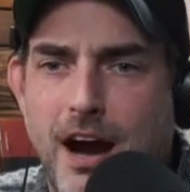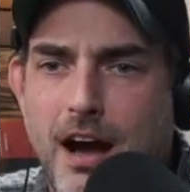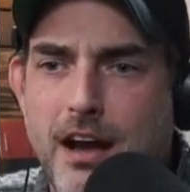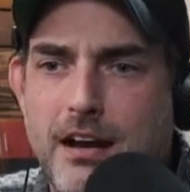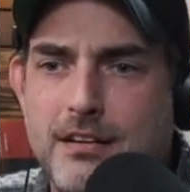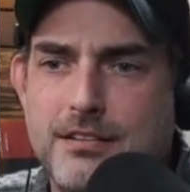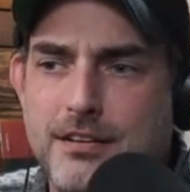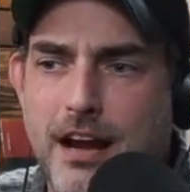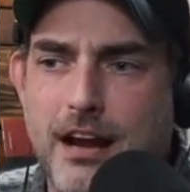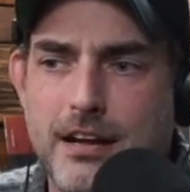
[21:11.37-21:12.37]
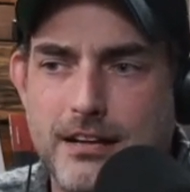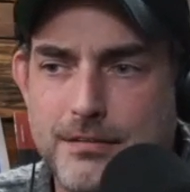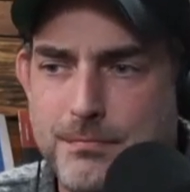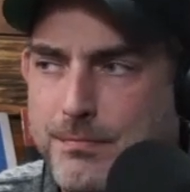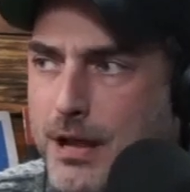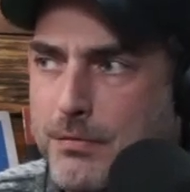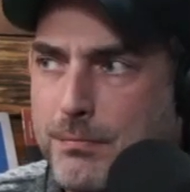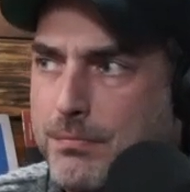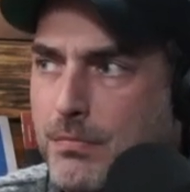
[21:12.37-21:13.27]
I am the